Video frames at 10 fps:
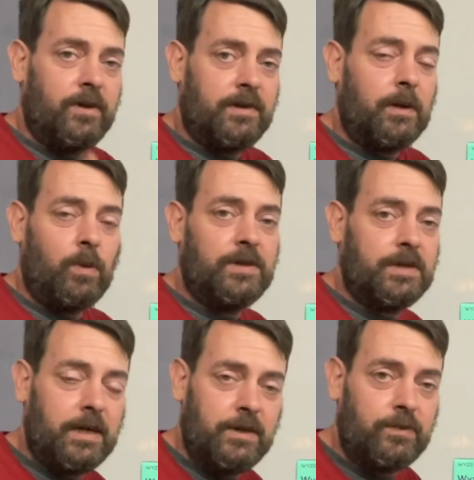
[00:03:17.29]
the same ones
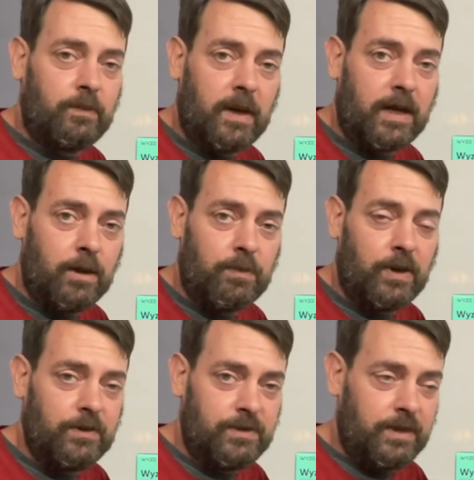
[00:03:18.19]
that I use for my
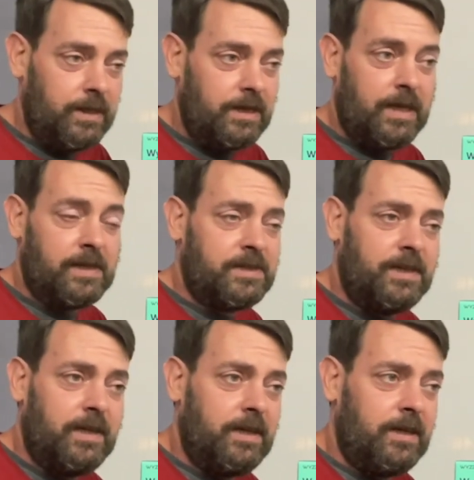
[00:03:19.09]
GoPros, the
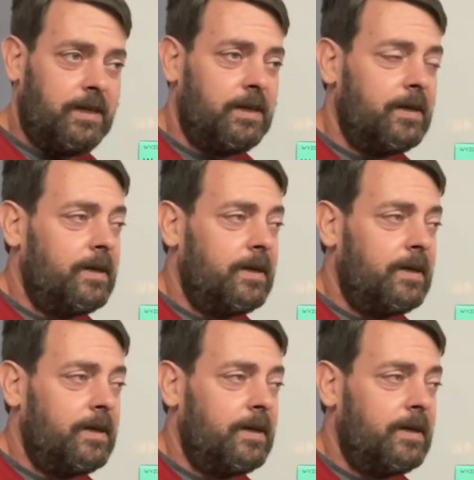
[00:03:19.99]
SD